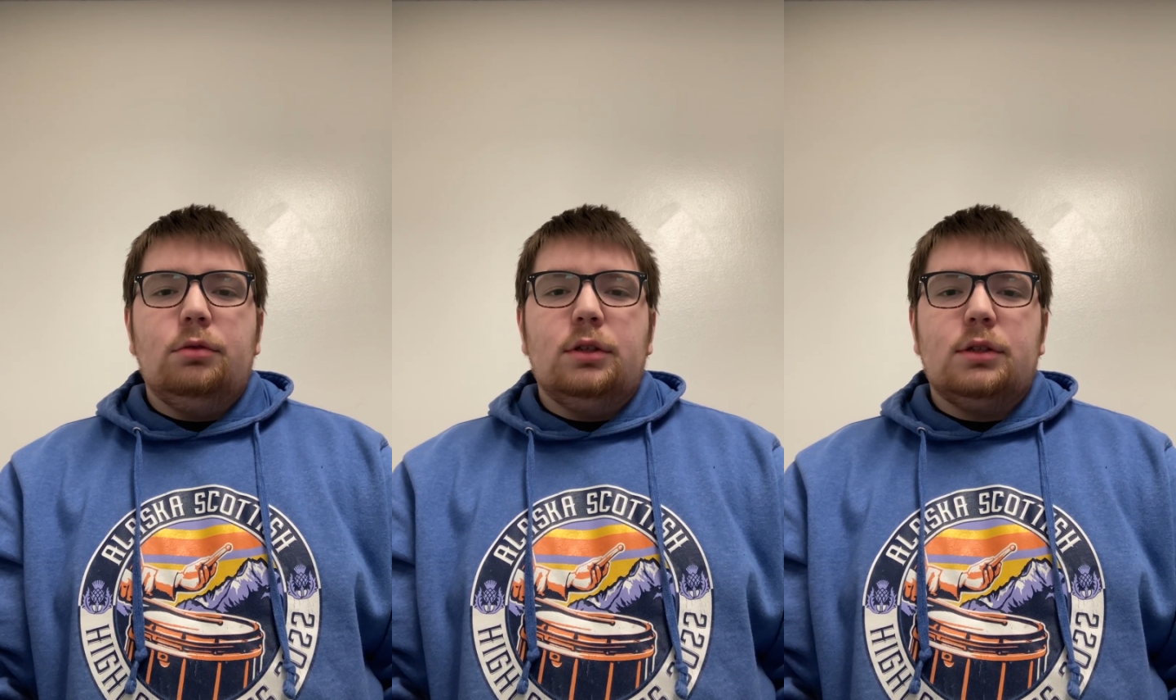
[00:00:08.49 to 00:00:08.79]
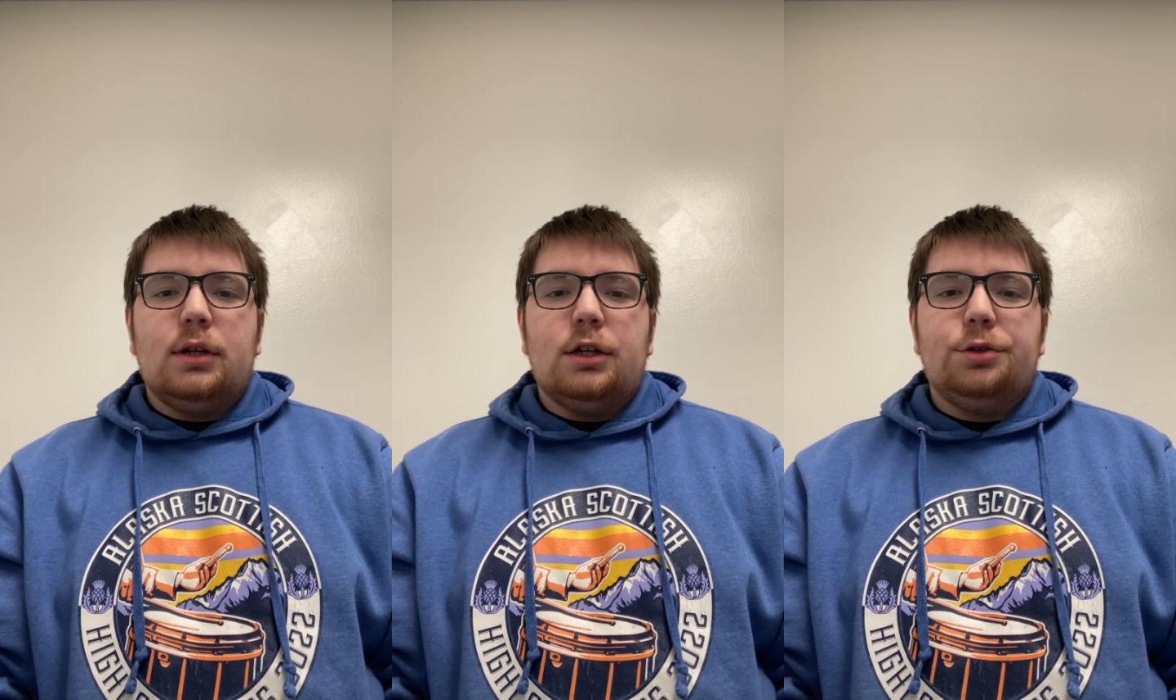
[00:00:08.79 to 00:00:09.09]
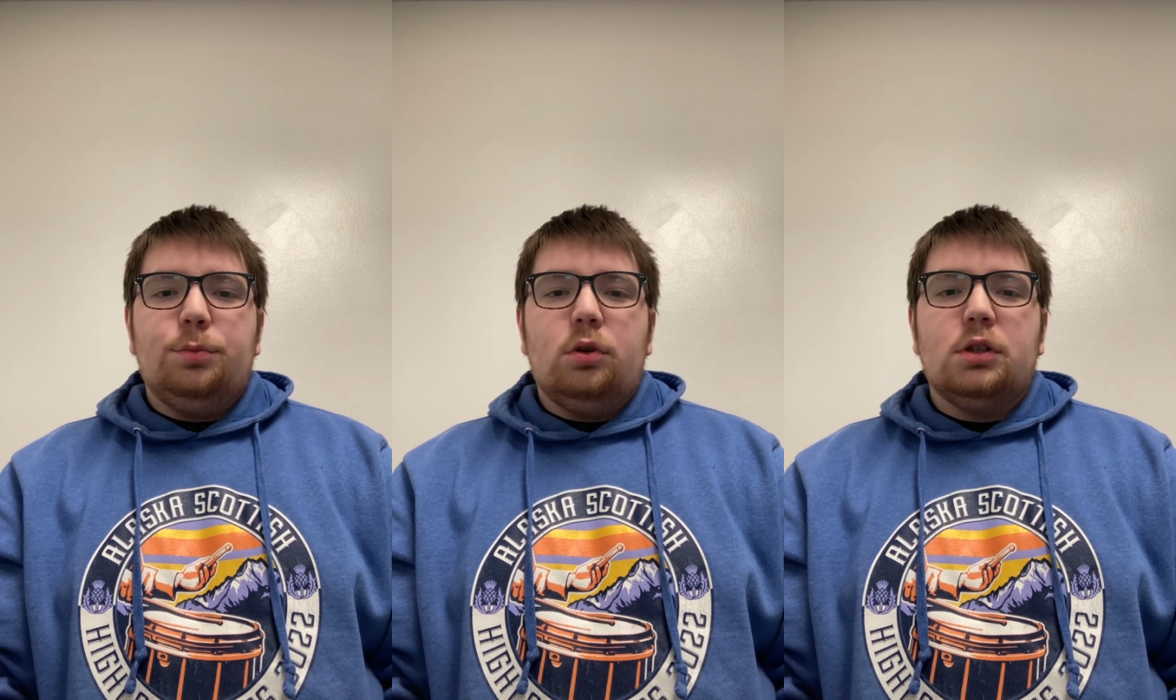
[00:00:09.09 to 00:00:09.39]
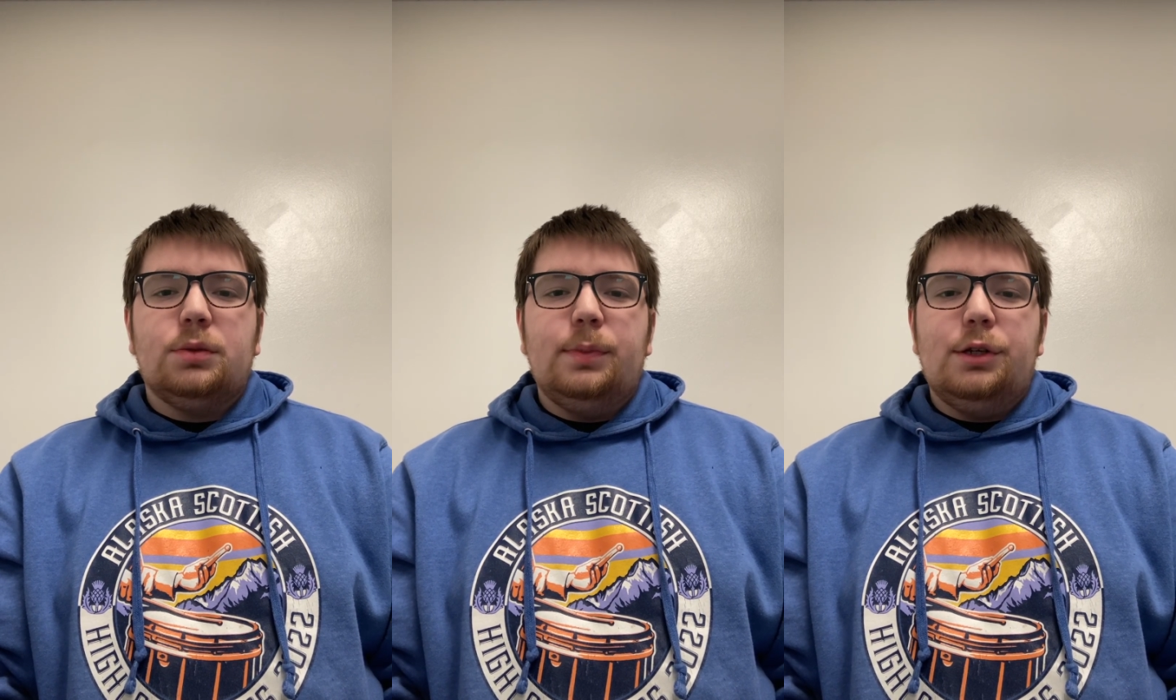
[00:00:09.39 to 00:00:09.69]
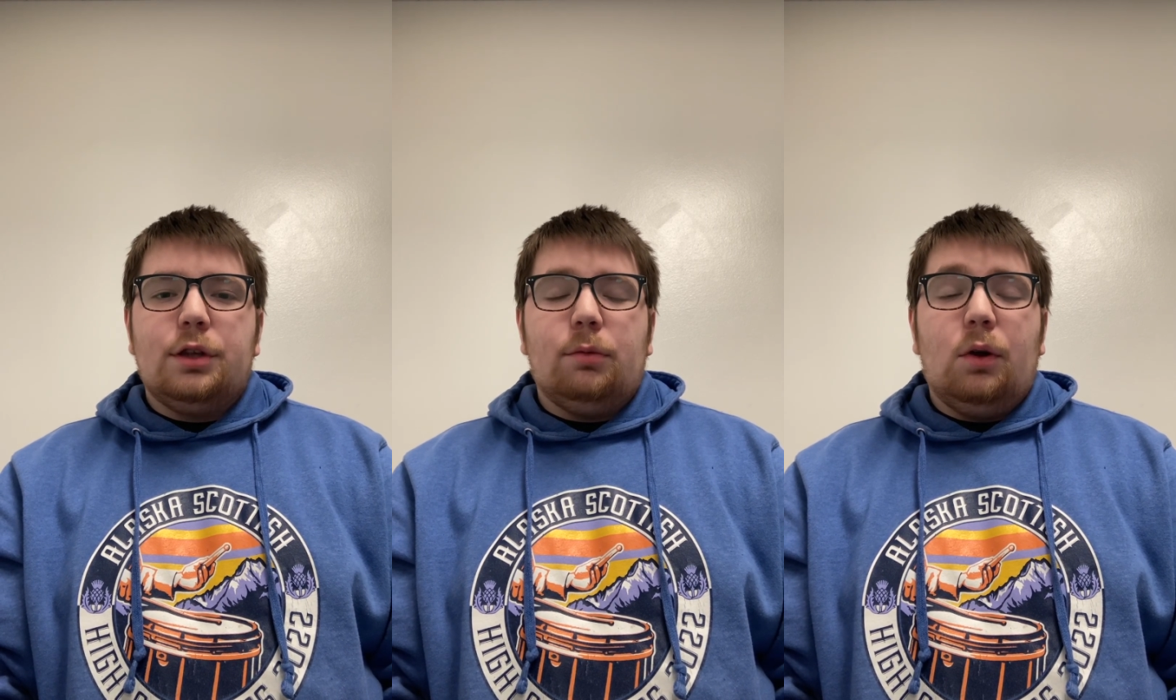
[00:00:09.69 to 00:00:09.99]
discussion board
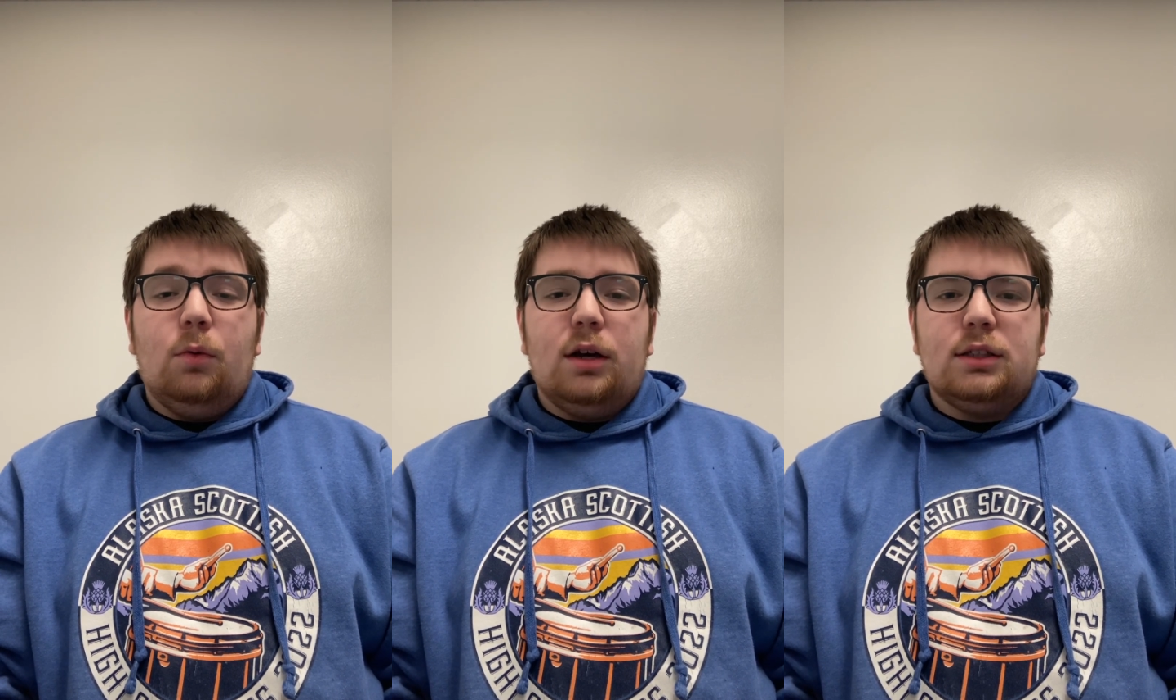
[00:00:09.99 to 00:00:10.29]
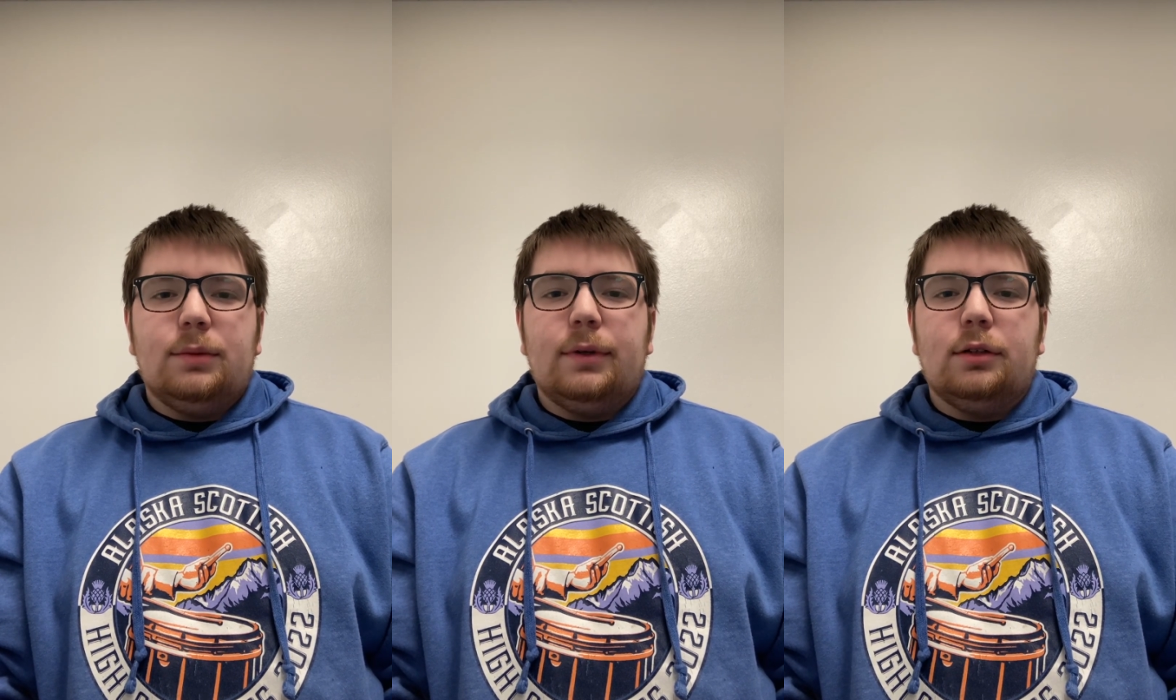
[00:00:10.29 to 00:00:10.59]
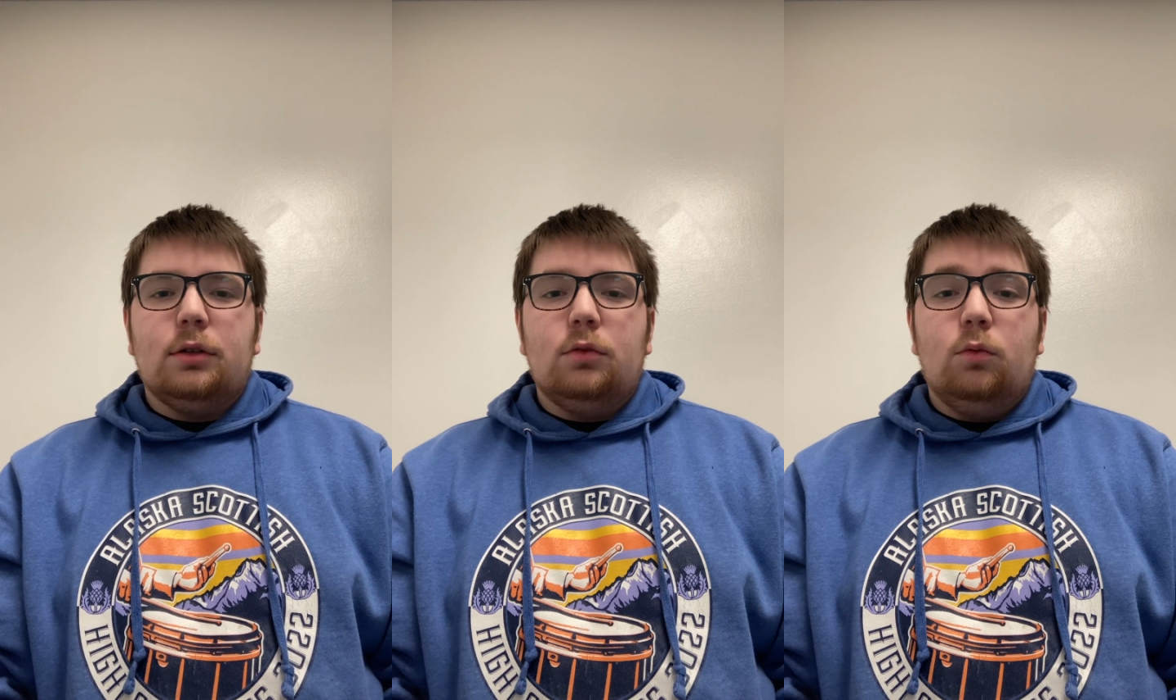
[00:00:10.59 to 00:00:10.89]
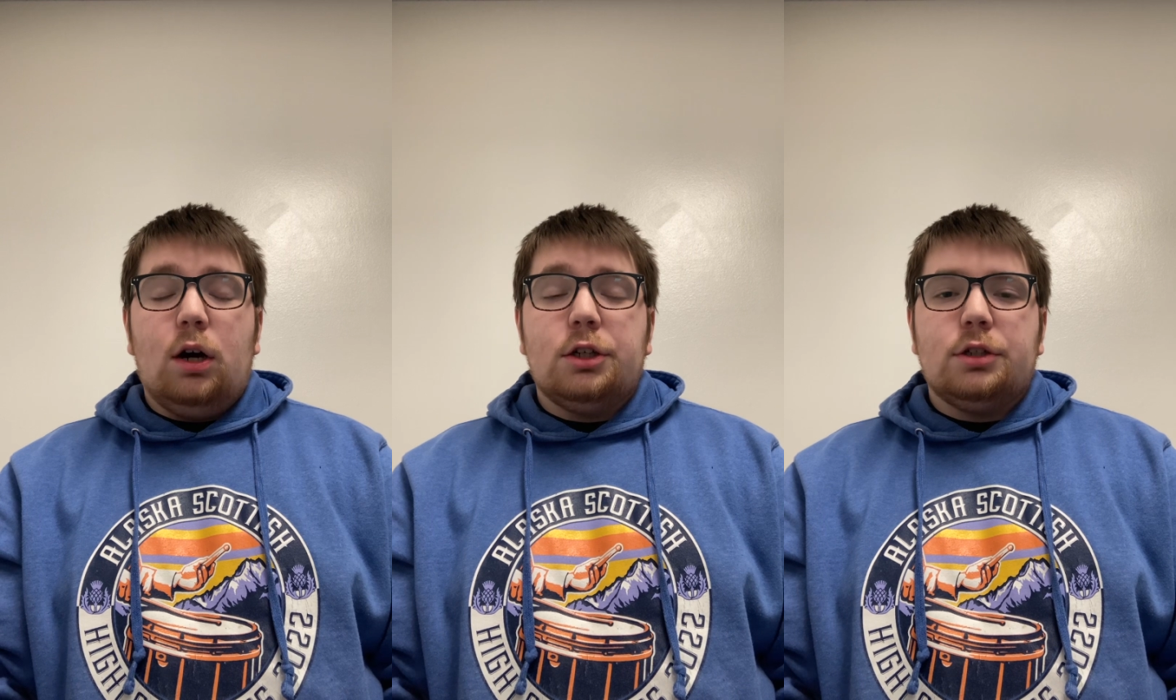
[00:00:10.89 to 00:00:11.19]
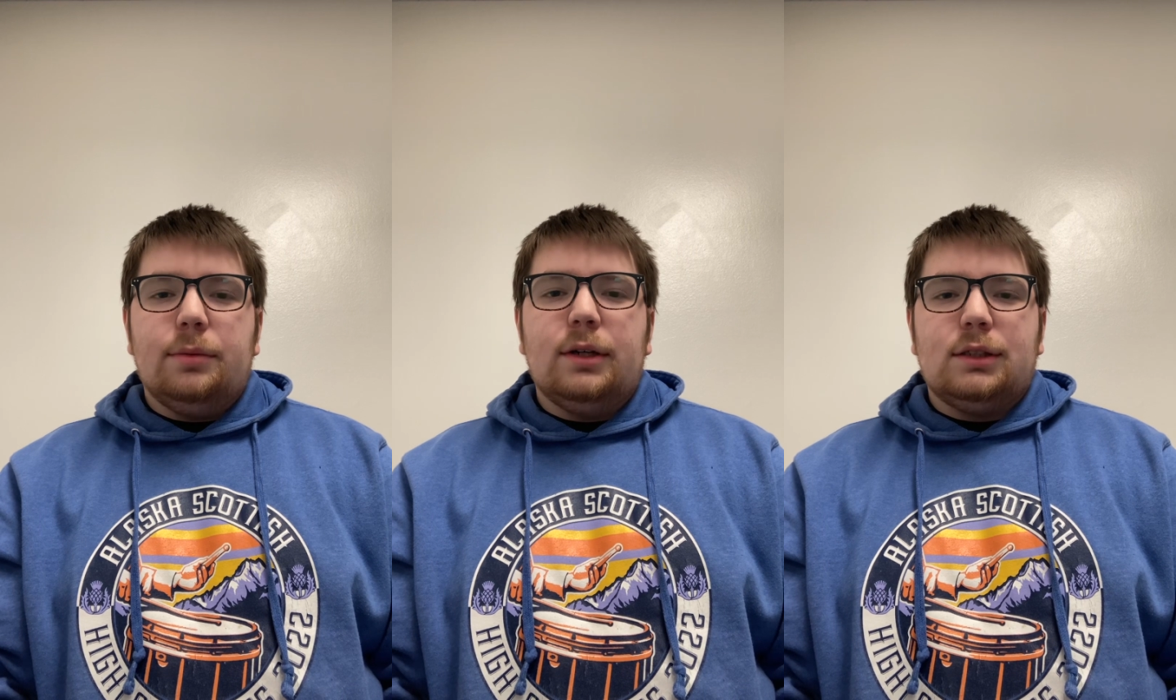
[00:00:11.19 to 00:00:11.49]
speech that we watched
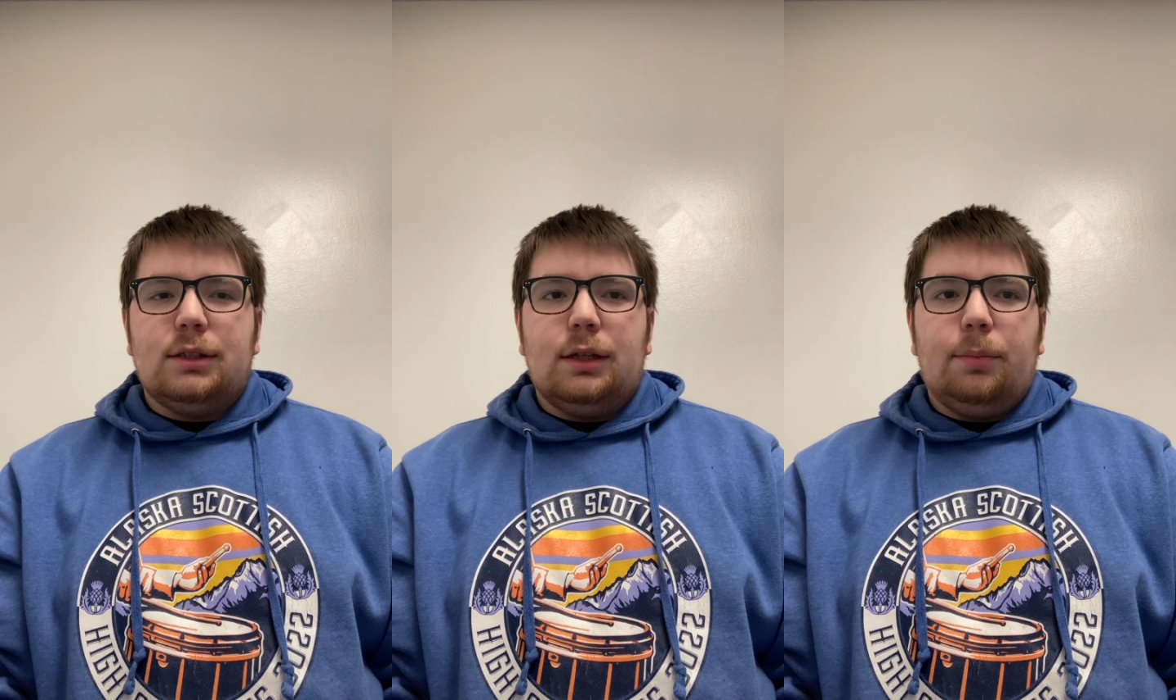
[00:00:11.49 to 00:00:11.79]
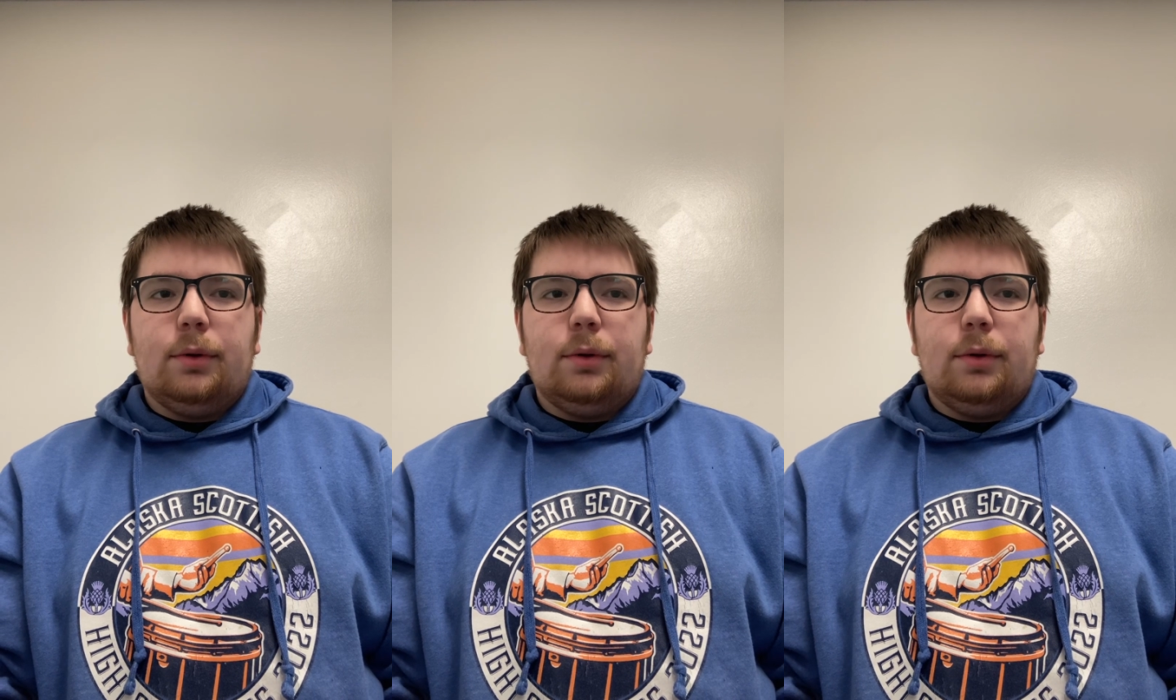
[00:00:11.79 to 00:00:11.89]
about sleep.